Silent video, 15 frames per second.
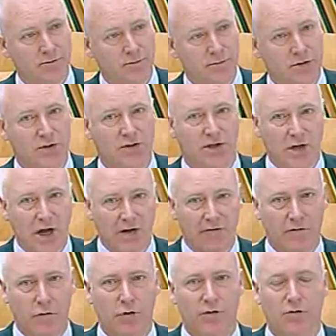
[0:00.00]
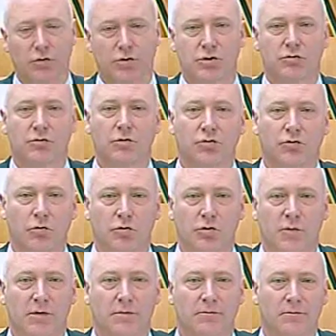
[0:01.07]
Thank you. It didn't have those roles.
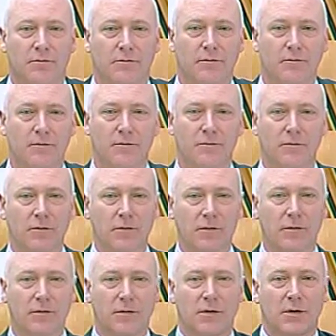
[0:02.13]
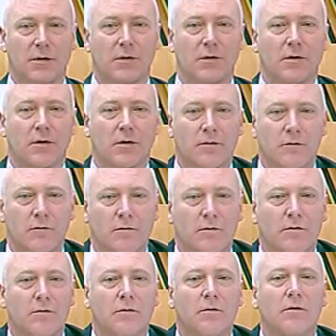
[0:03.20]
It's worth just making the point that the
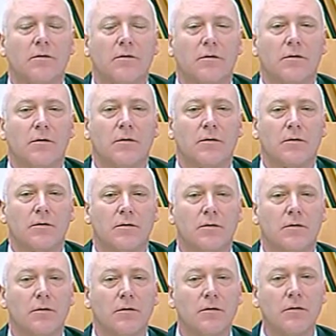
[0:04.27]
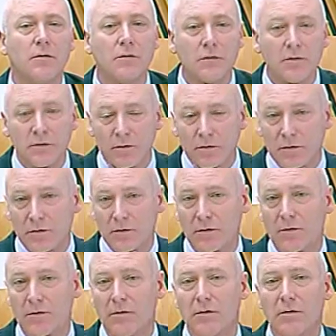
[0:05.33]
DPLR and its predecessor,
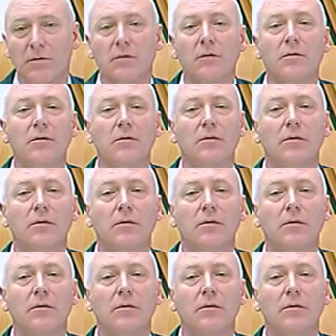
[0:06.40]
the